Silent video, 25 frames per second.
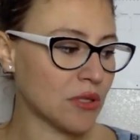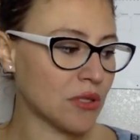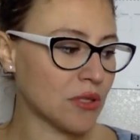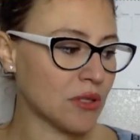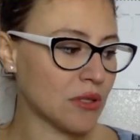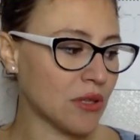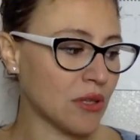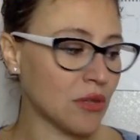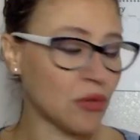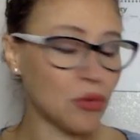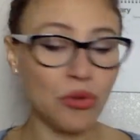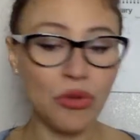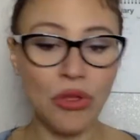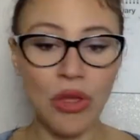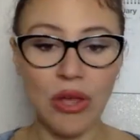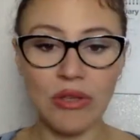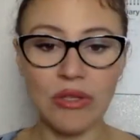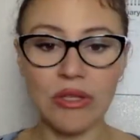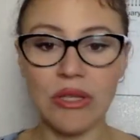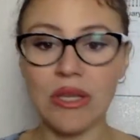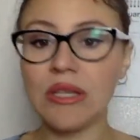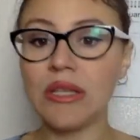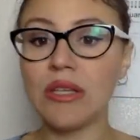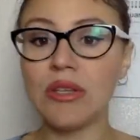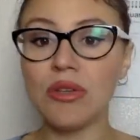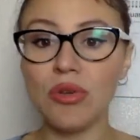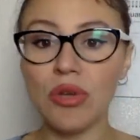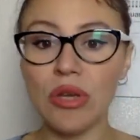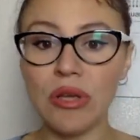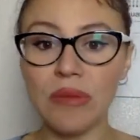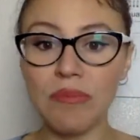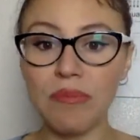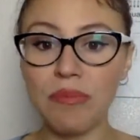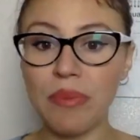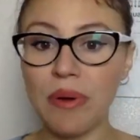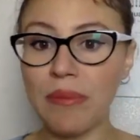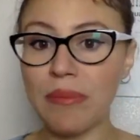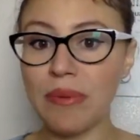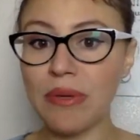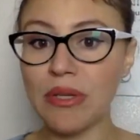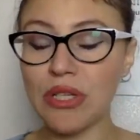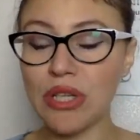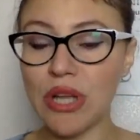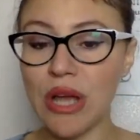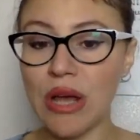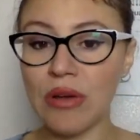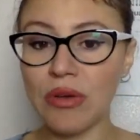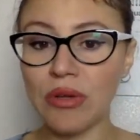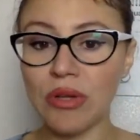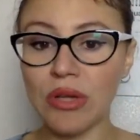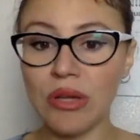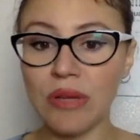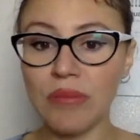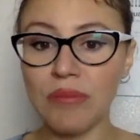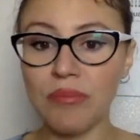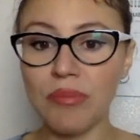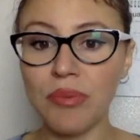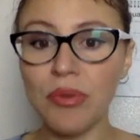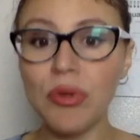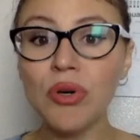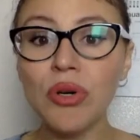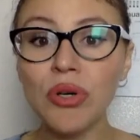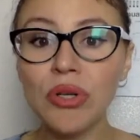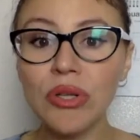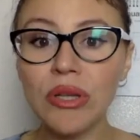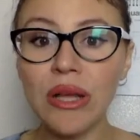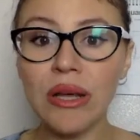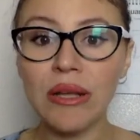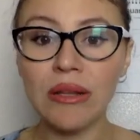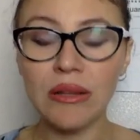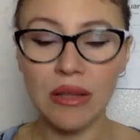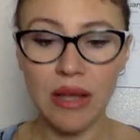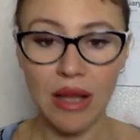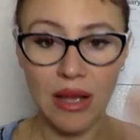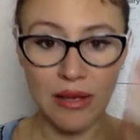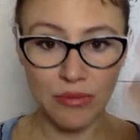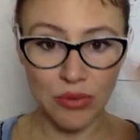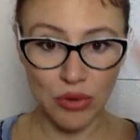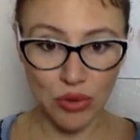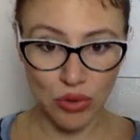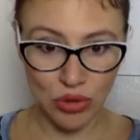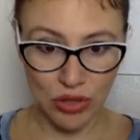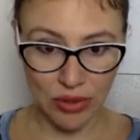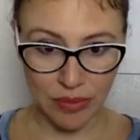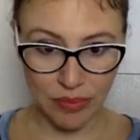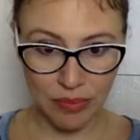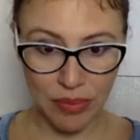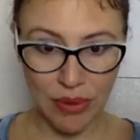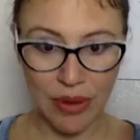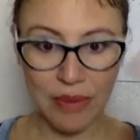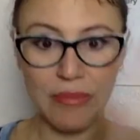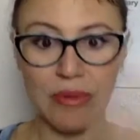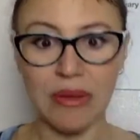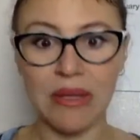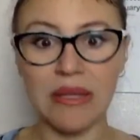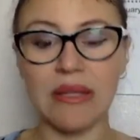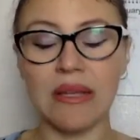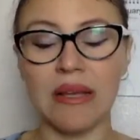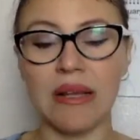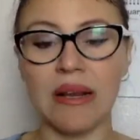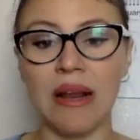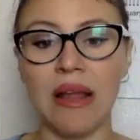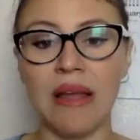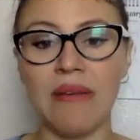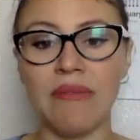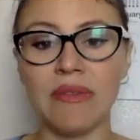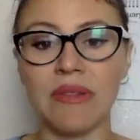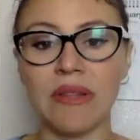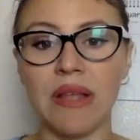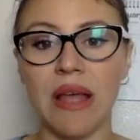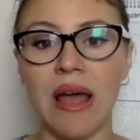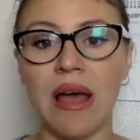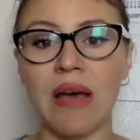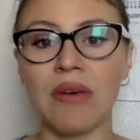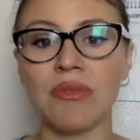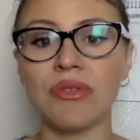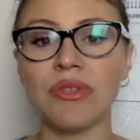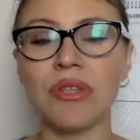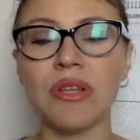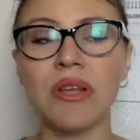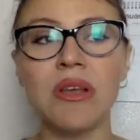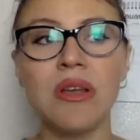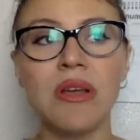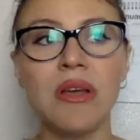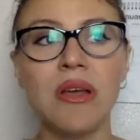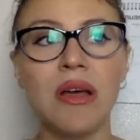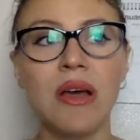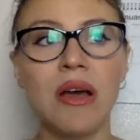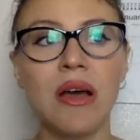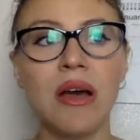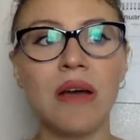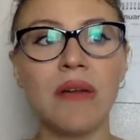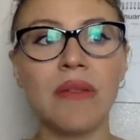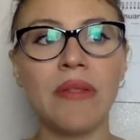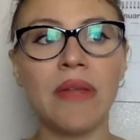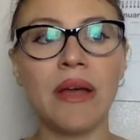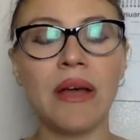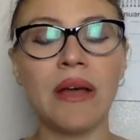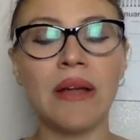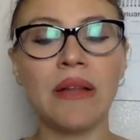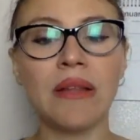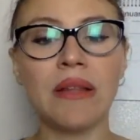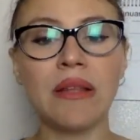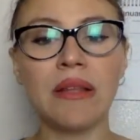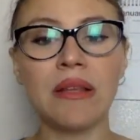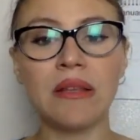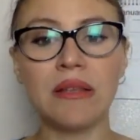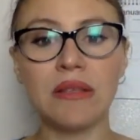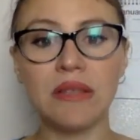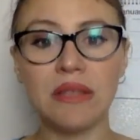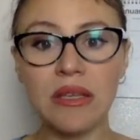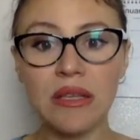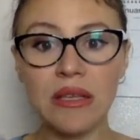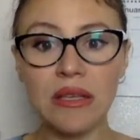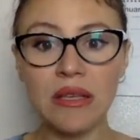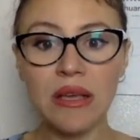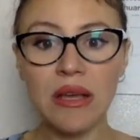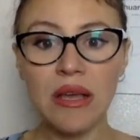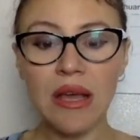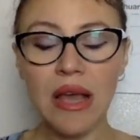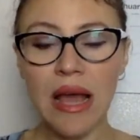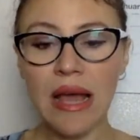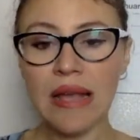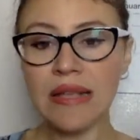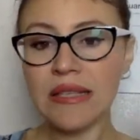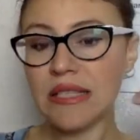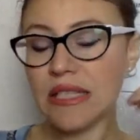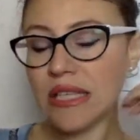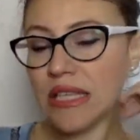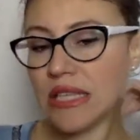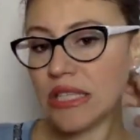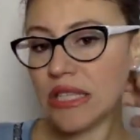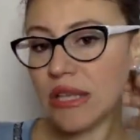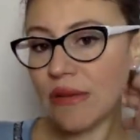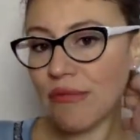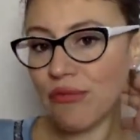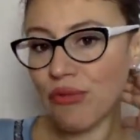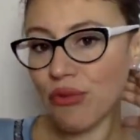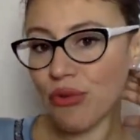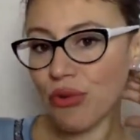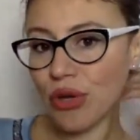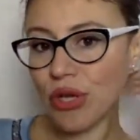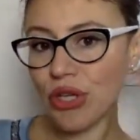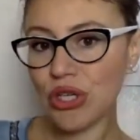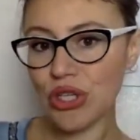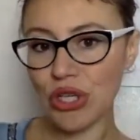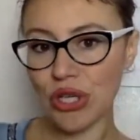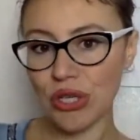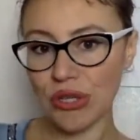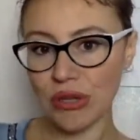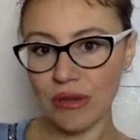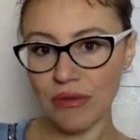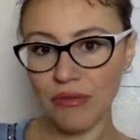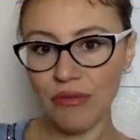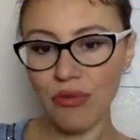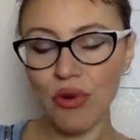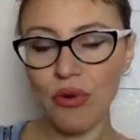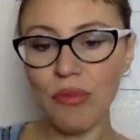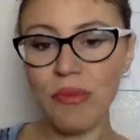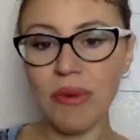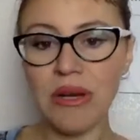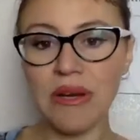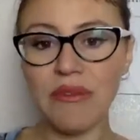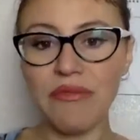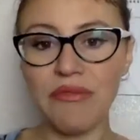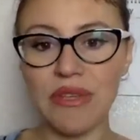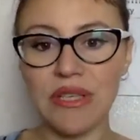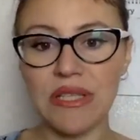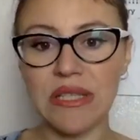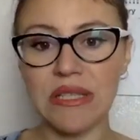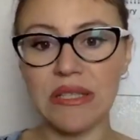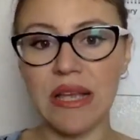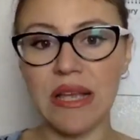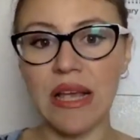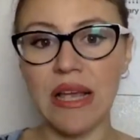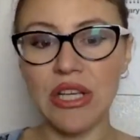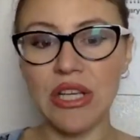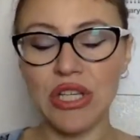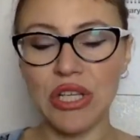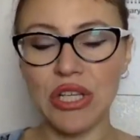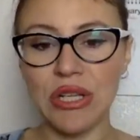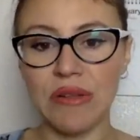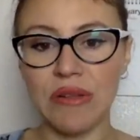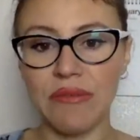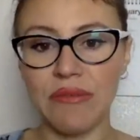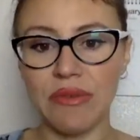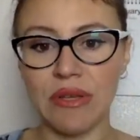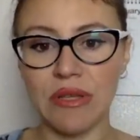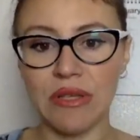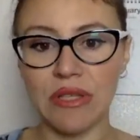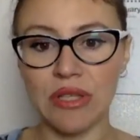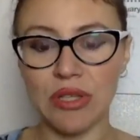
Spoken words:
As that 2018, you can publish out a book that comes to the public, the 11th house, that is, and sees the fruition, the full manifestation of it.